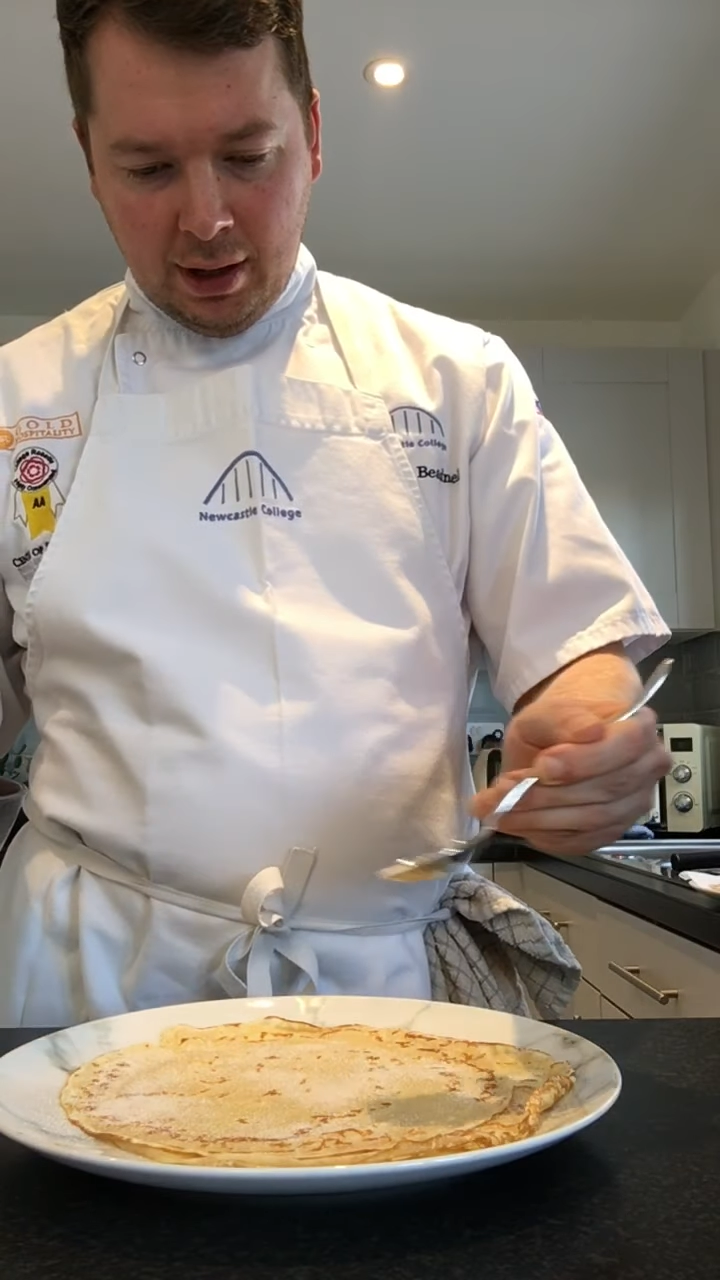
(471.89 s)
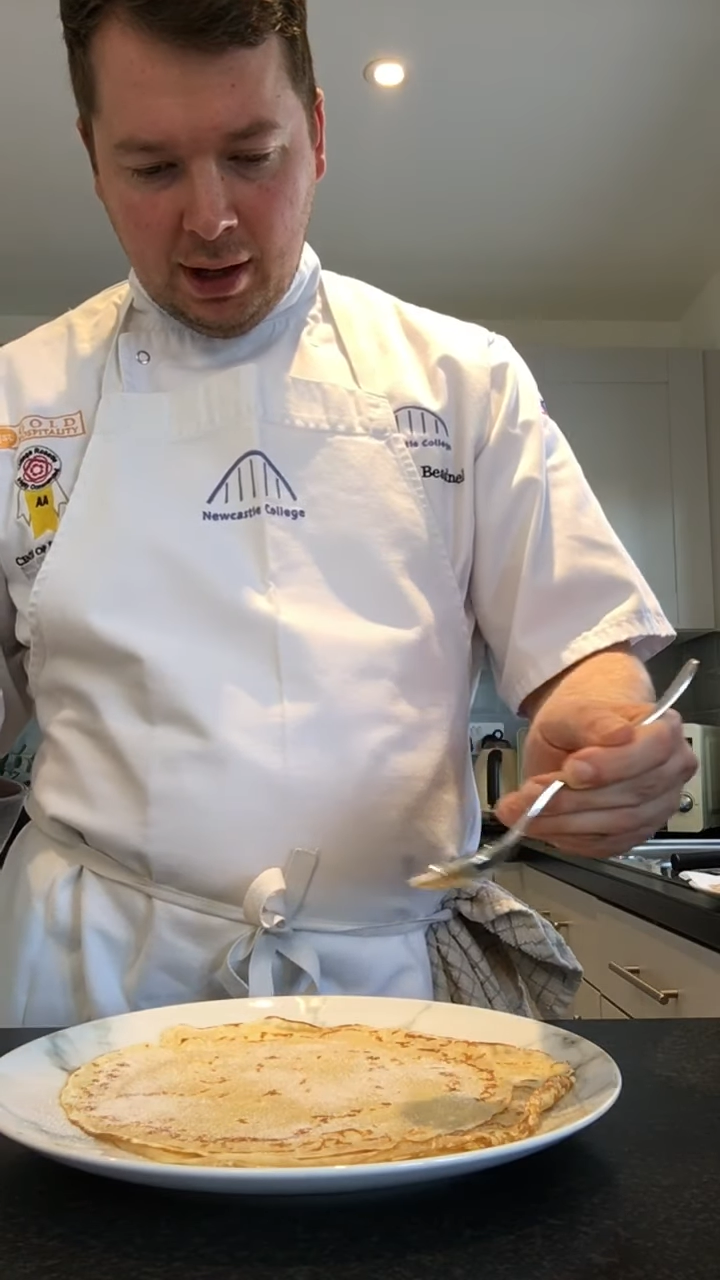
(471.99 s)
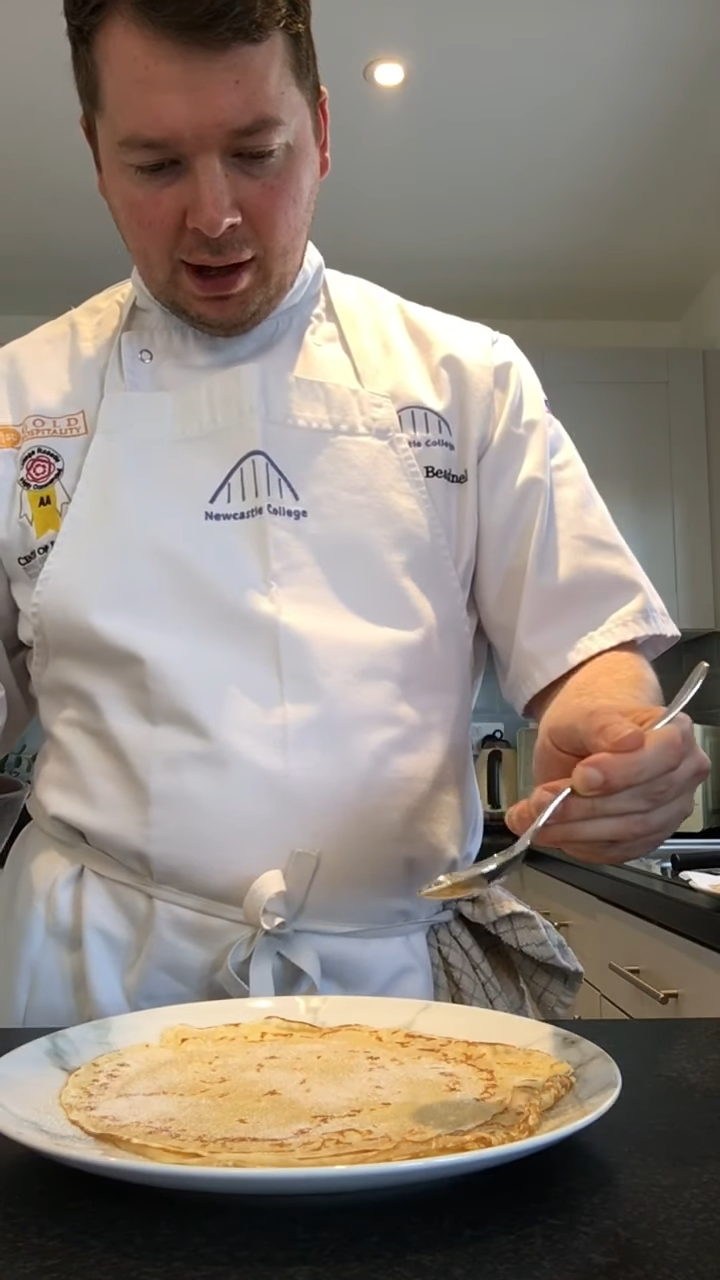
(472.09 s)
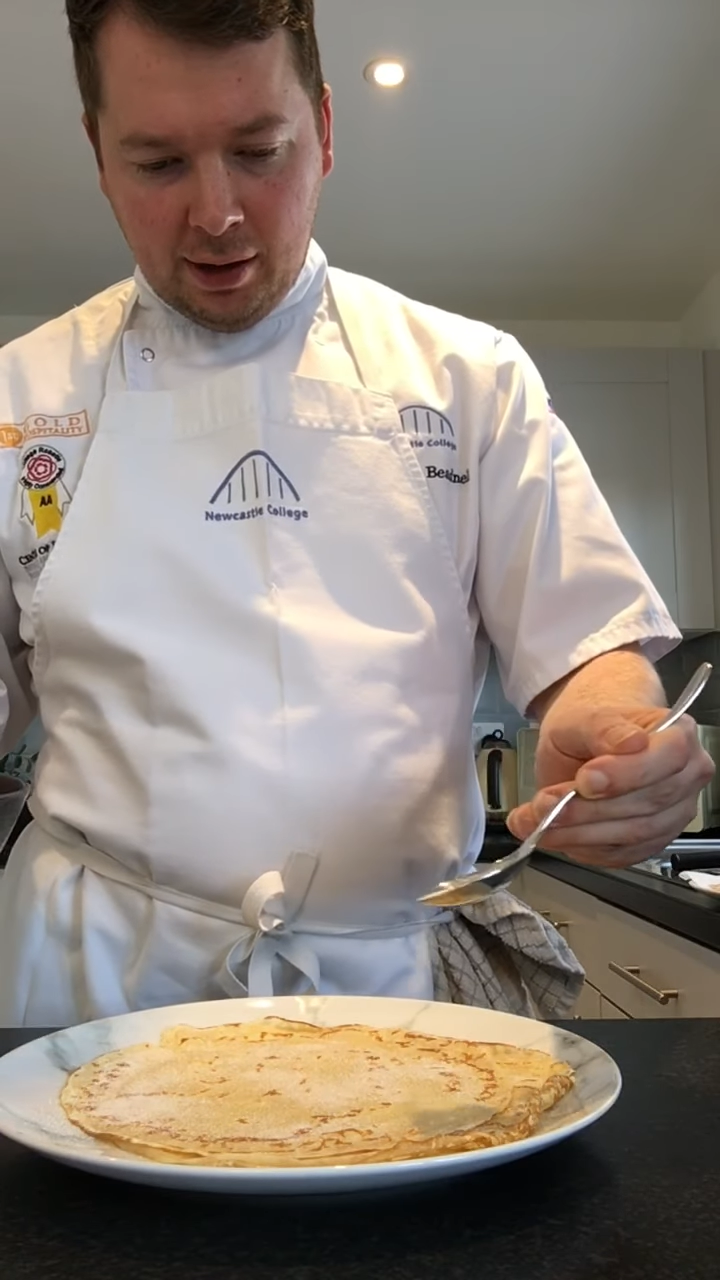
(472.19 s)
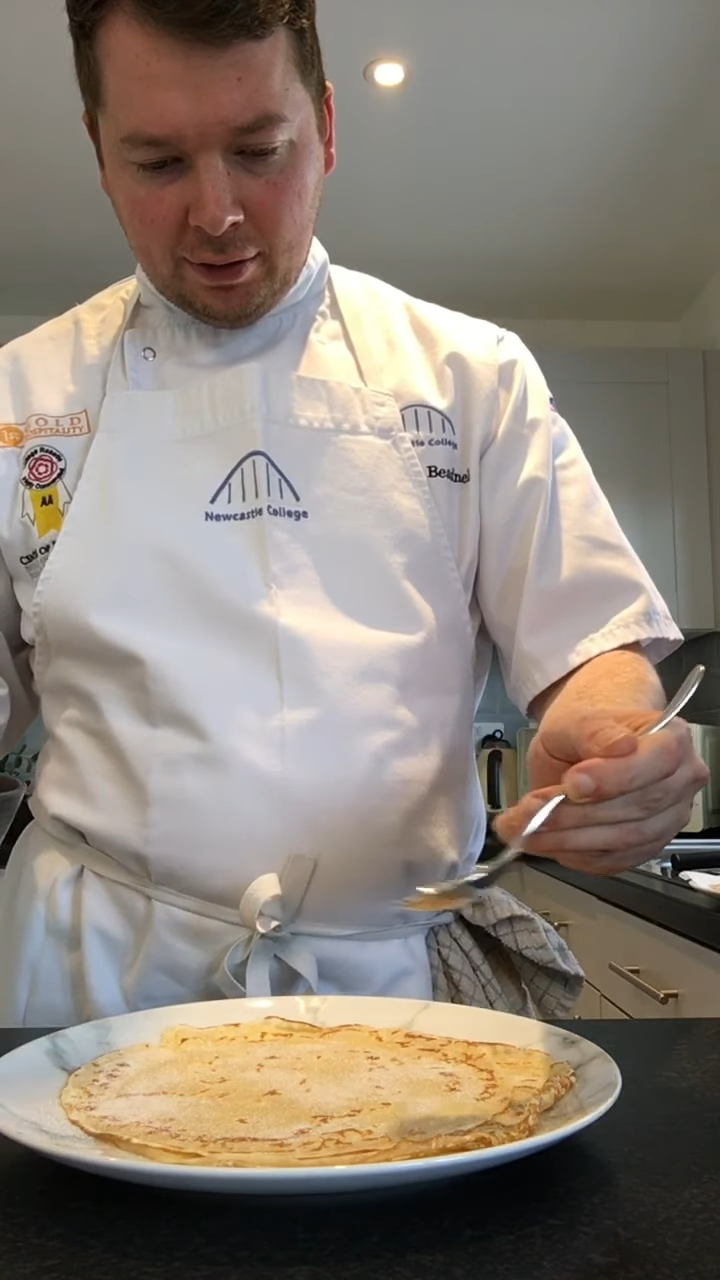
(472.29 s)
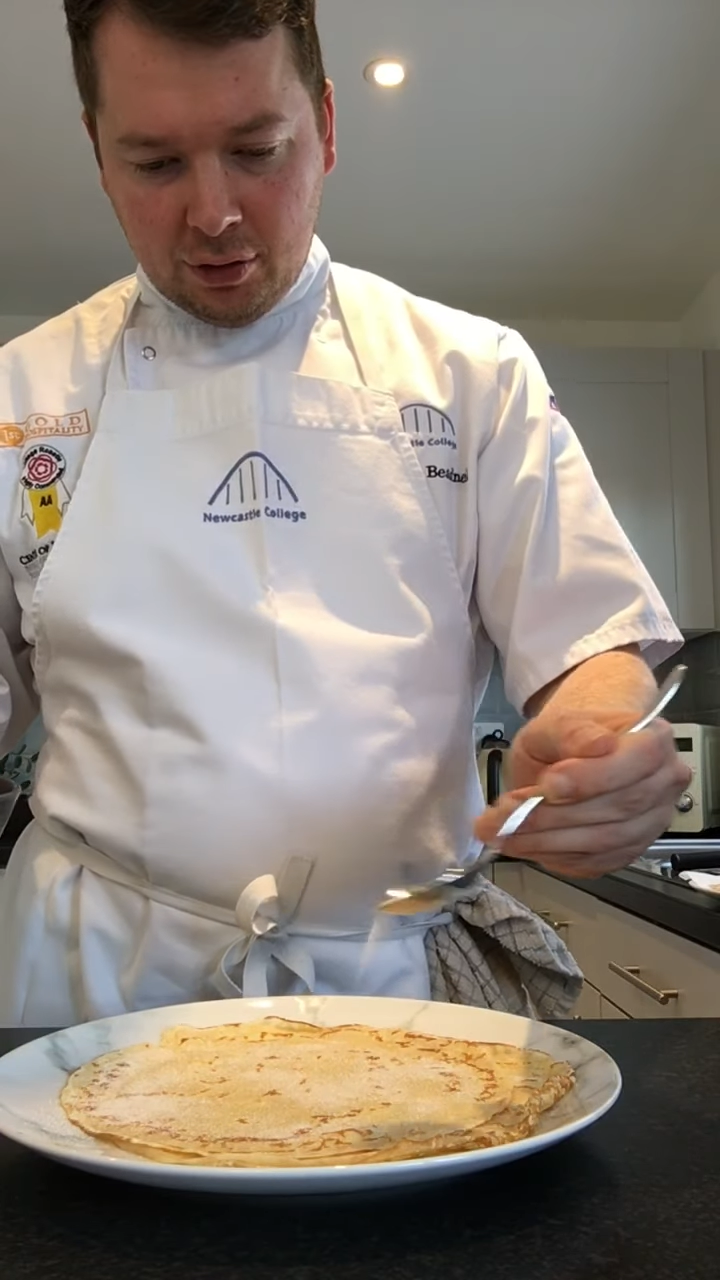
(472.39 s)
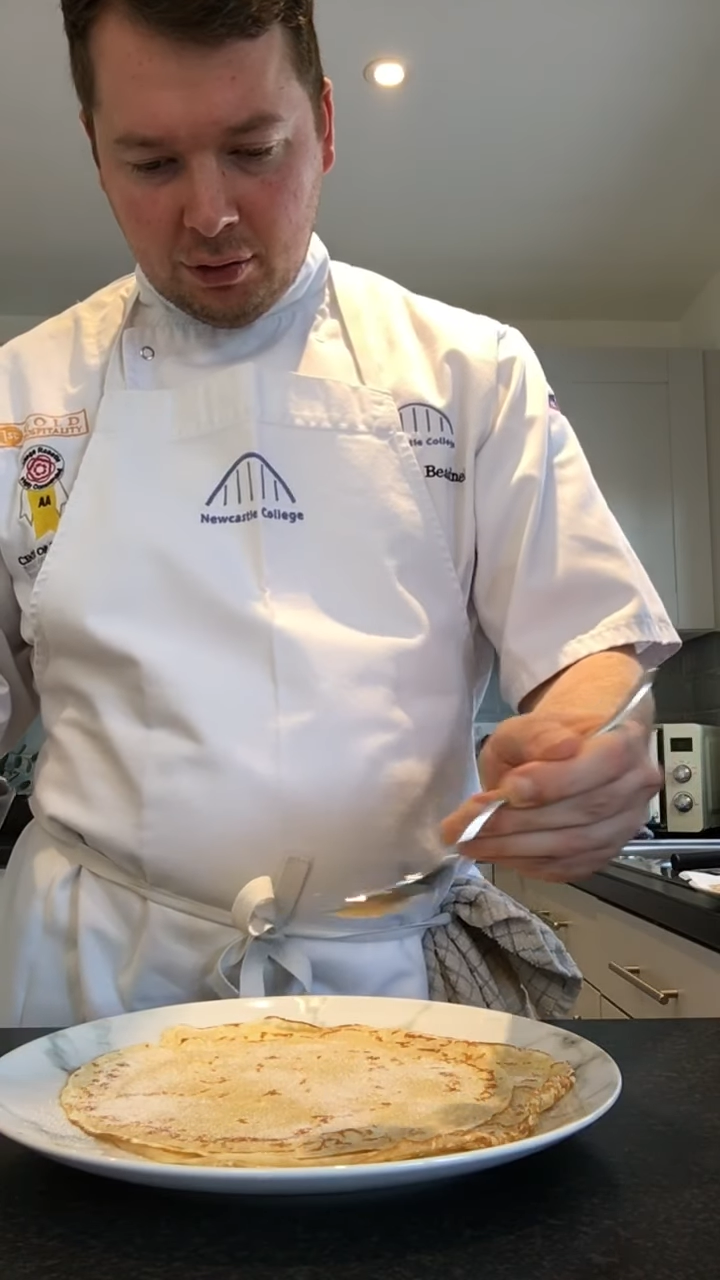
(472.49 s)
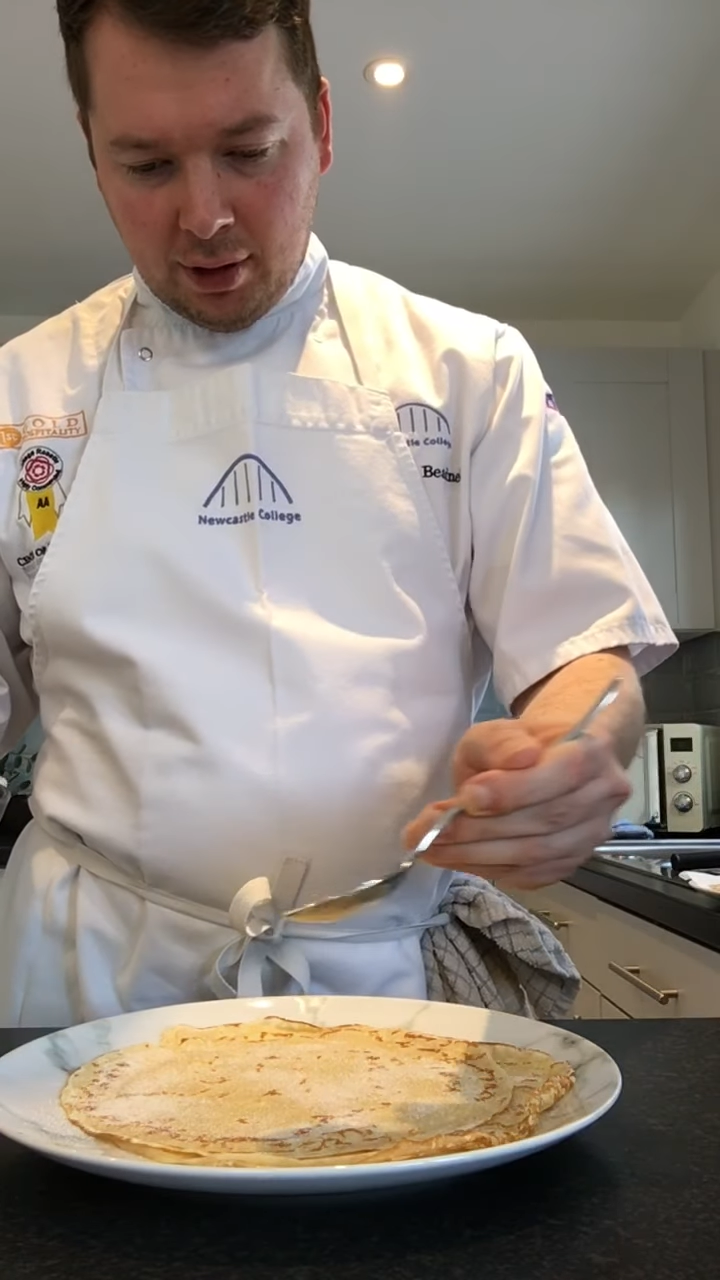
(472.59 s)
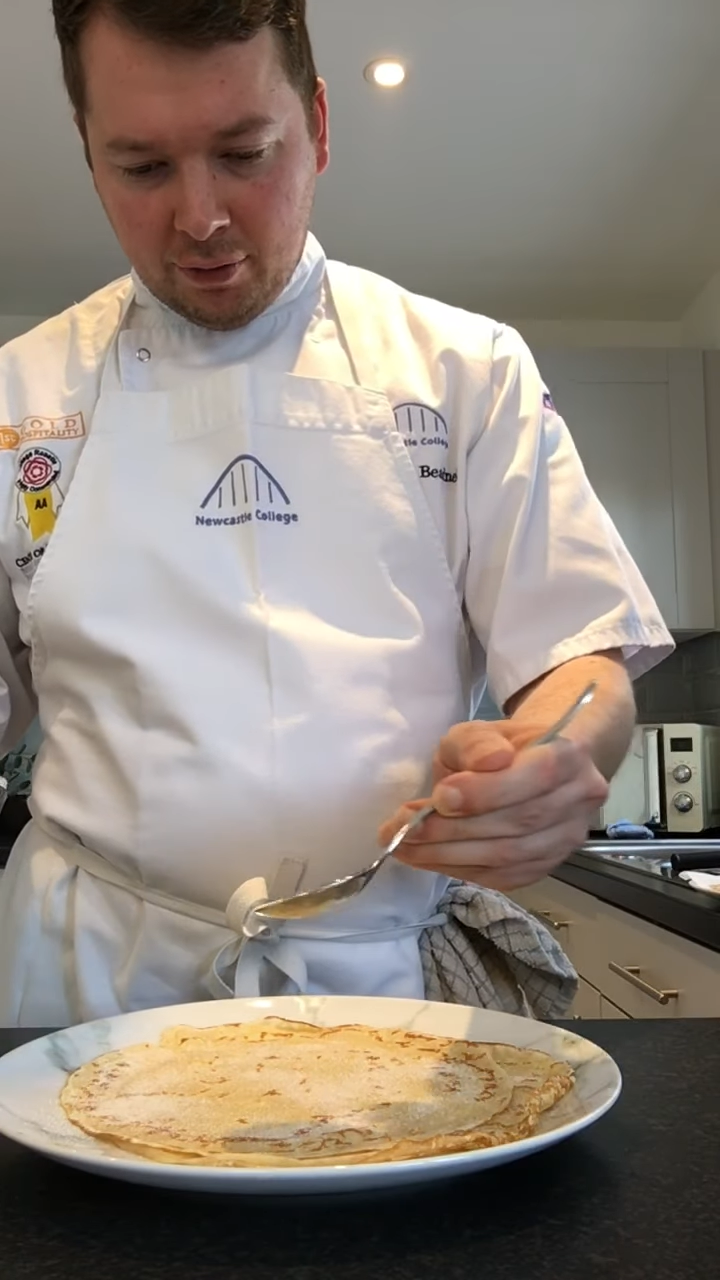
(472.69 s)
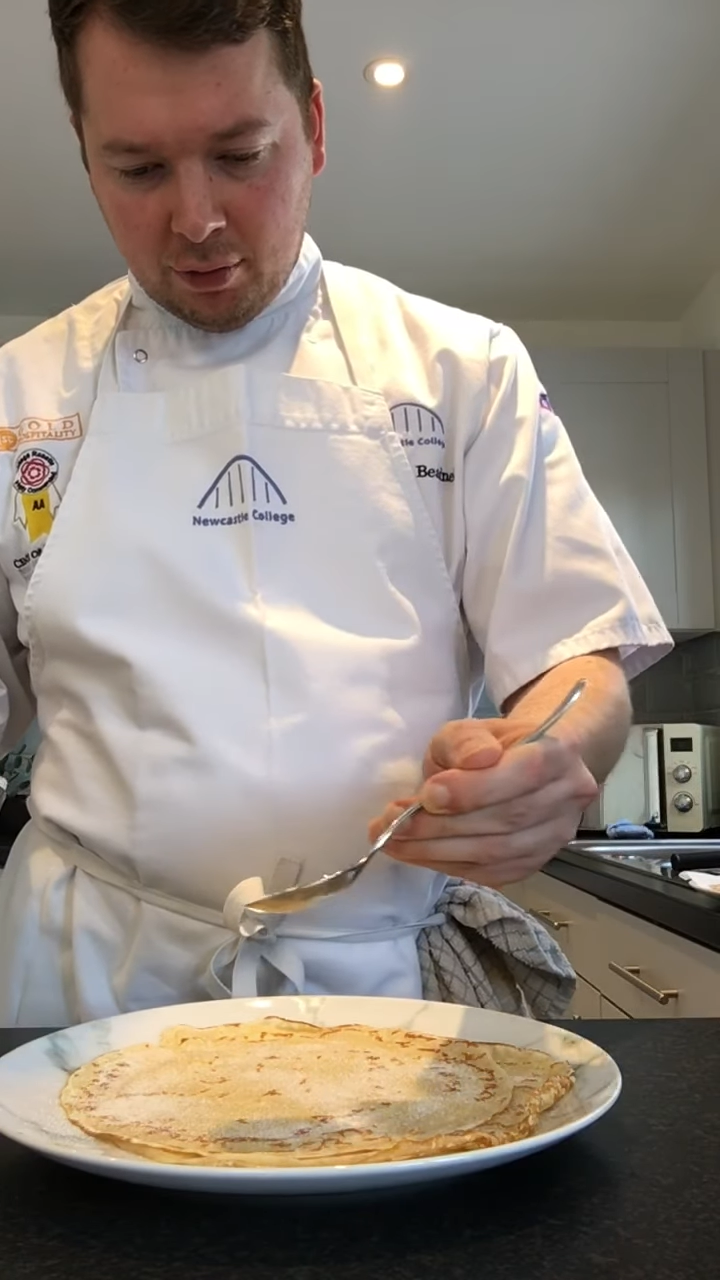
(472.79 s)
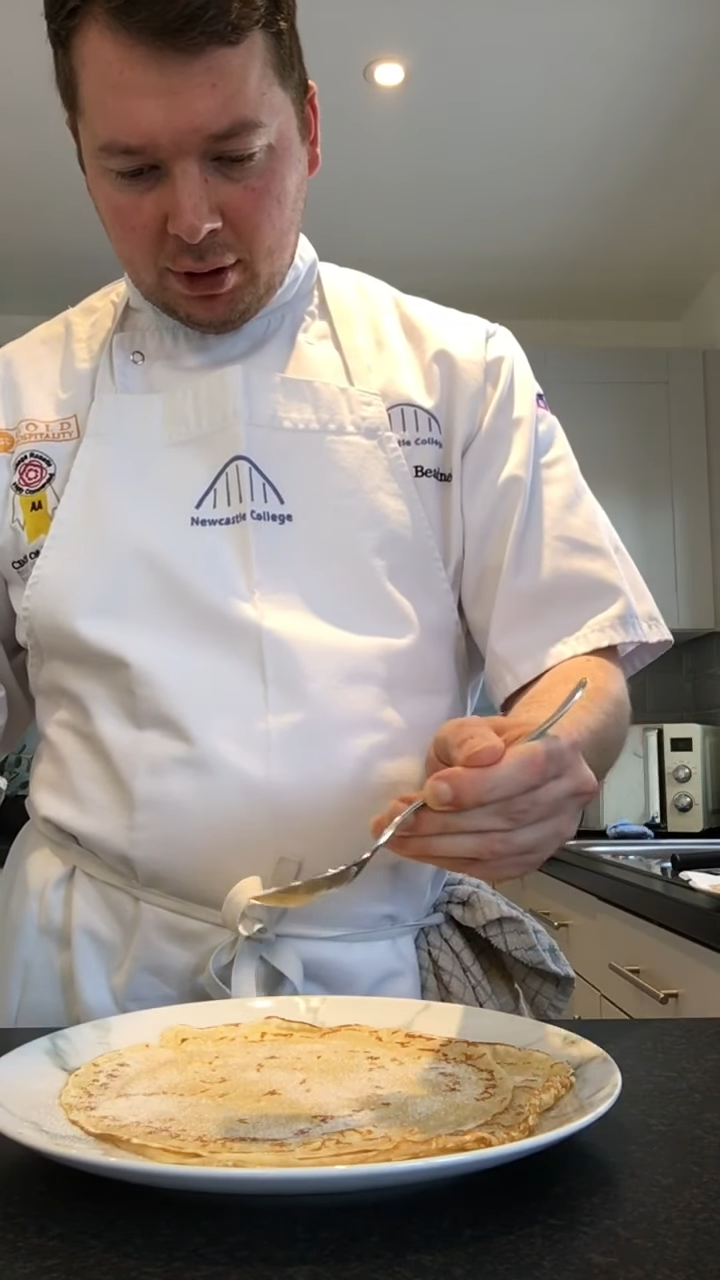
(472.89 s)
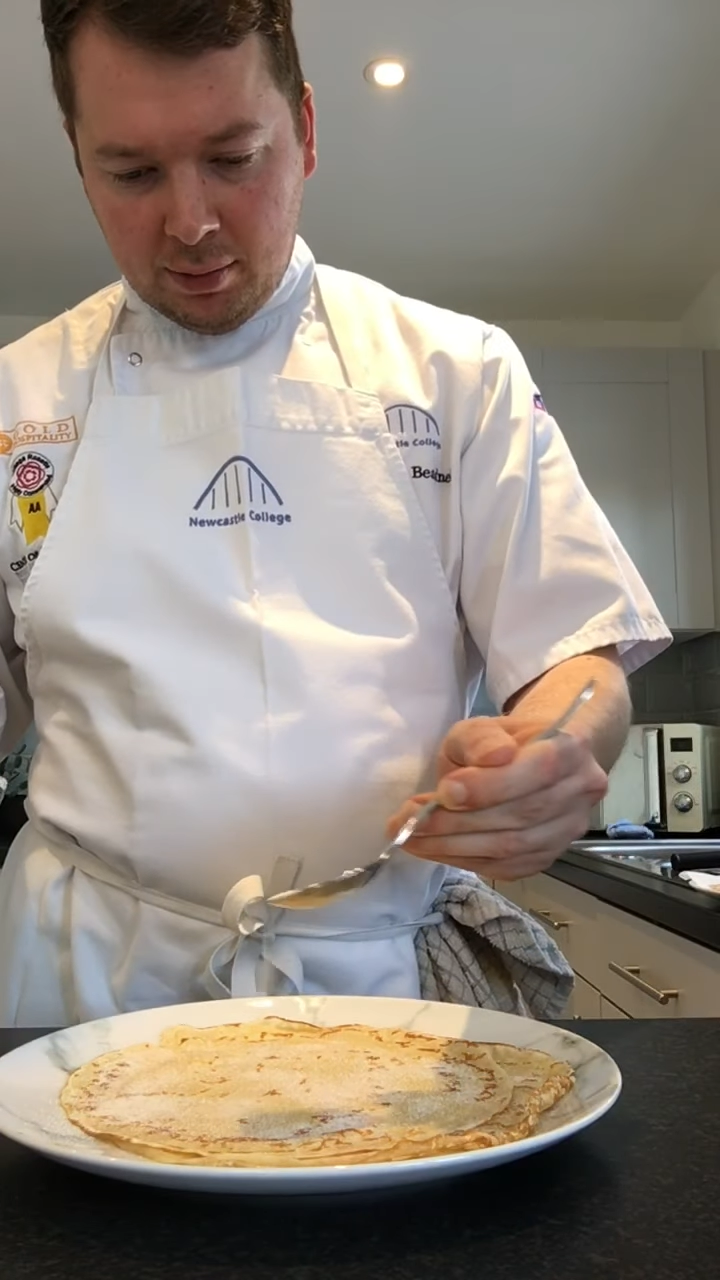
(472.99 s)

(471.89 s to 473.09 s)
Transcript: I do have quite a